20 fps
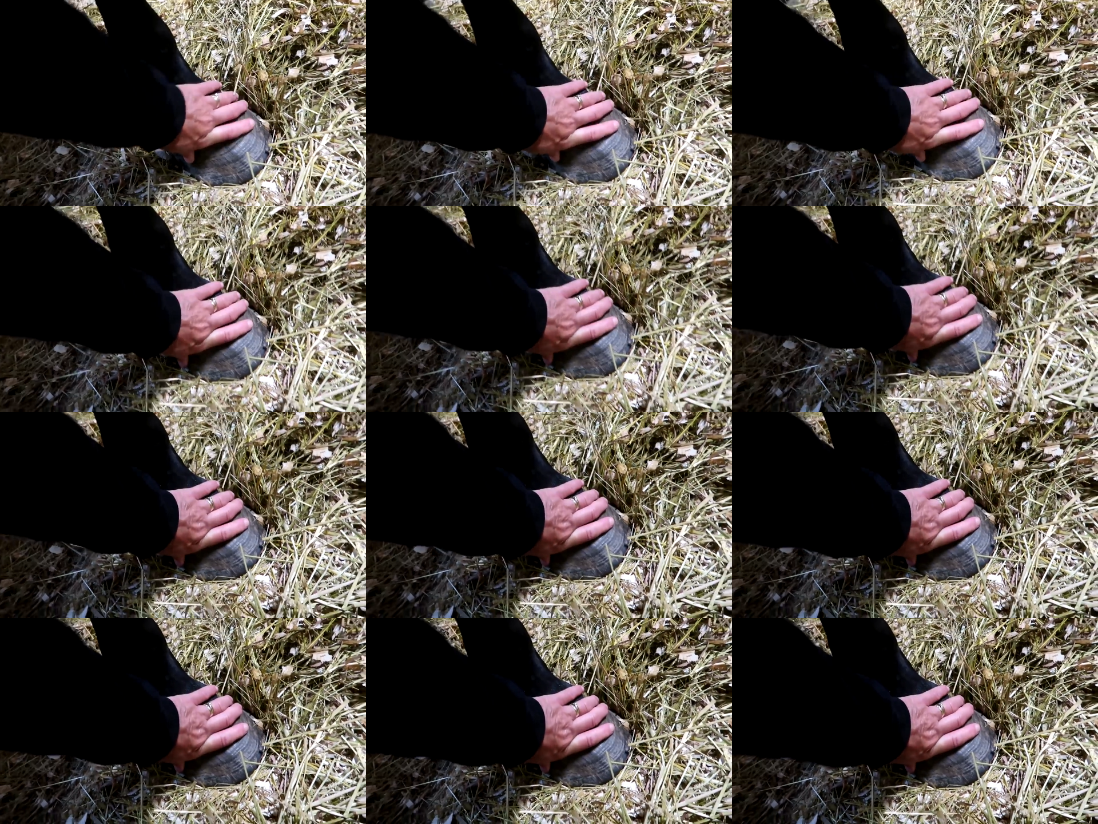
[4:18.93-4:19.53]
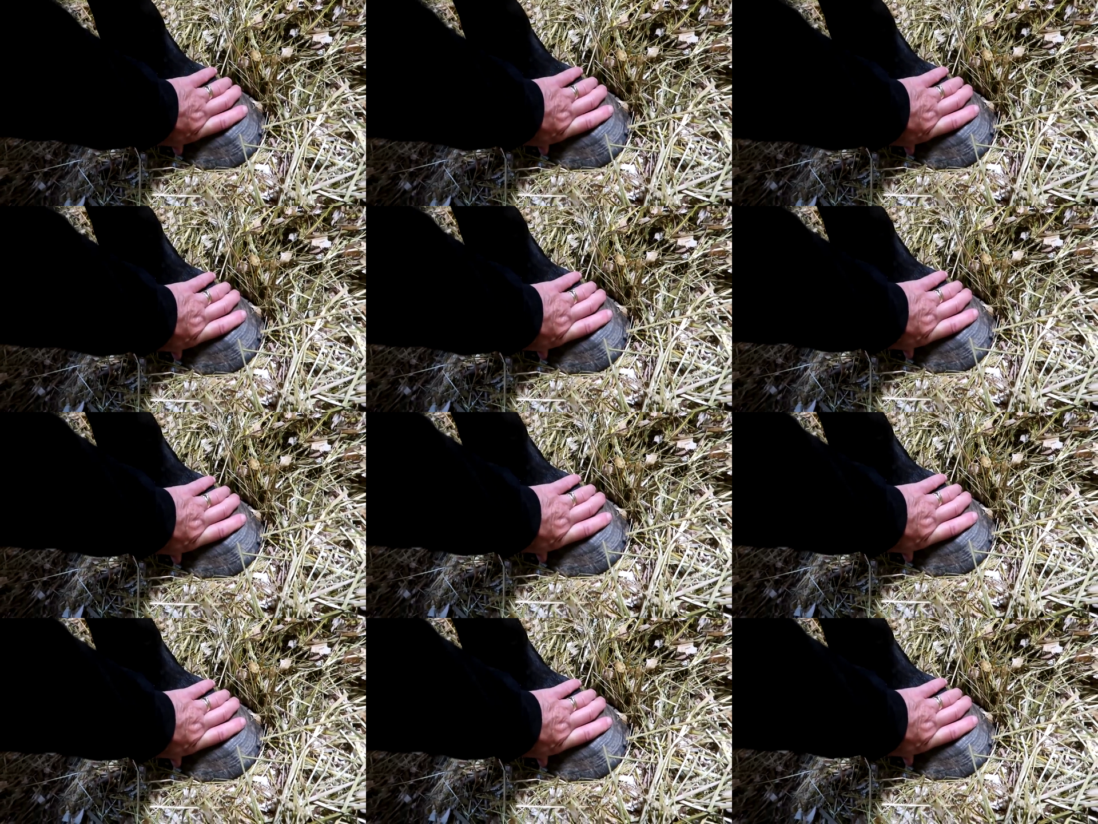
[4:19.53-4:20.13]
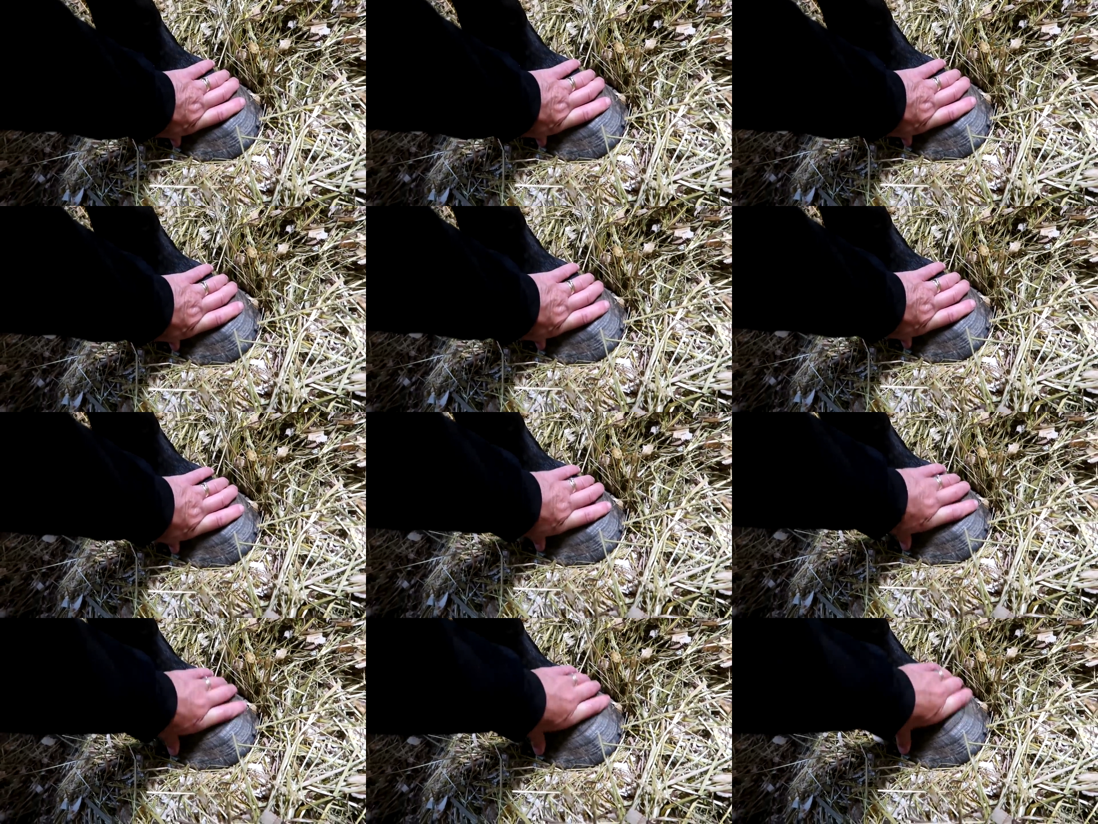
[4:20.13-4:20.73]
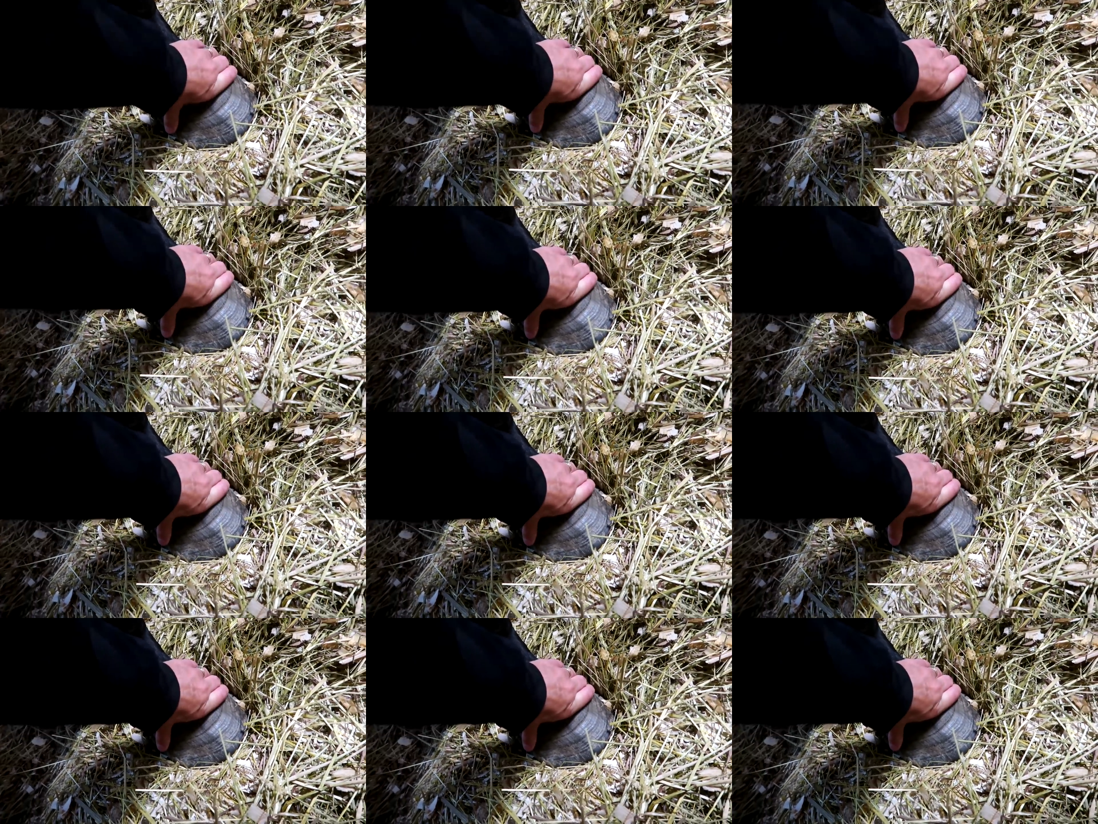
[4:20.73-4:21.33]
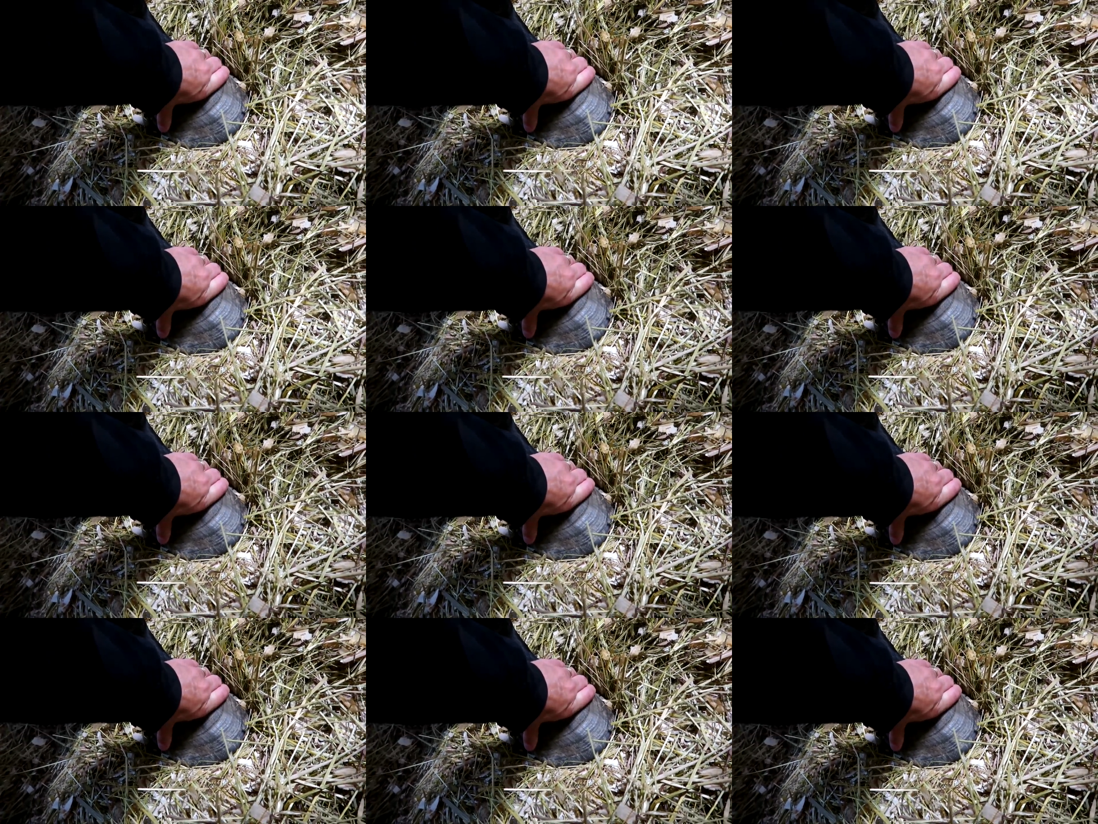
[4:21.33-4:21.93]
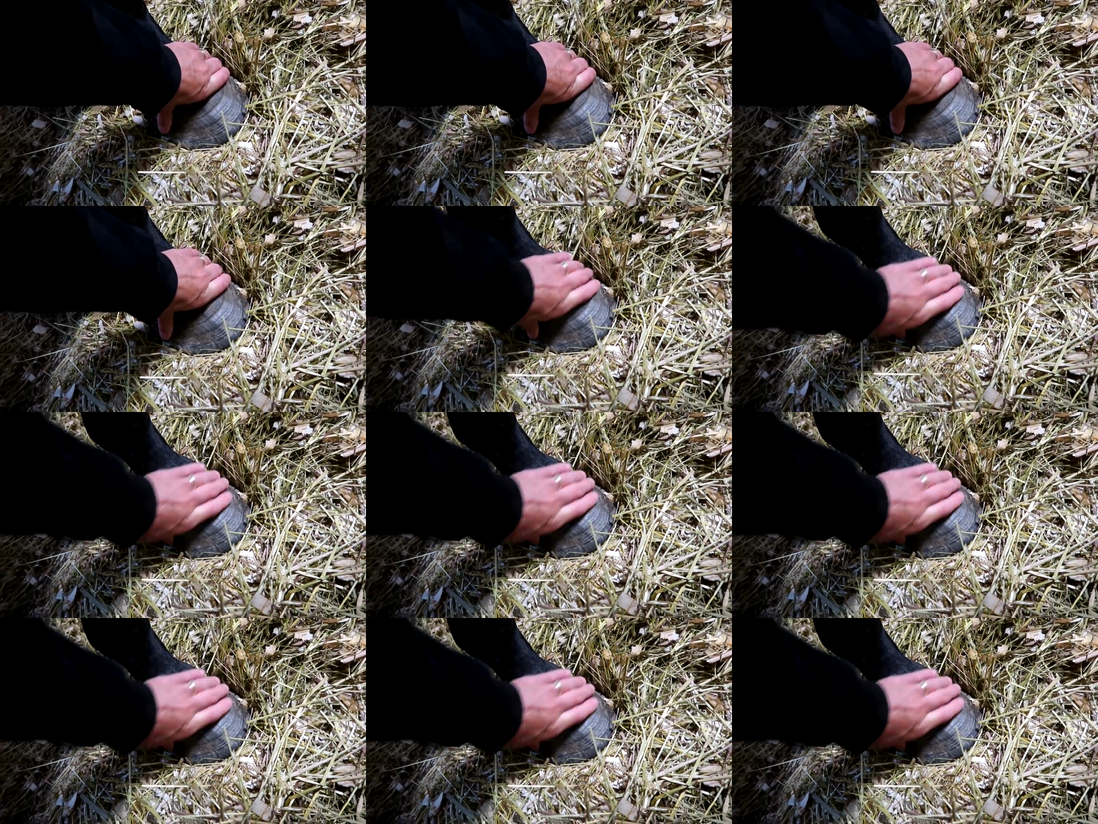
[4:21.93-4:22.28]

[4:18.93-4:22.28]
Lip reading: Nobody's mouth can be seen.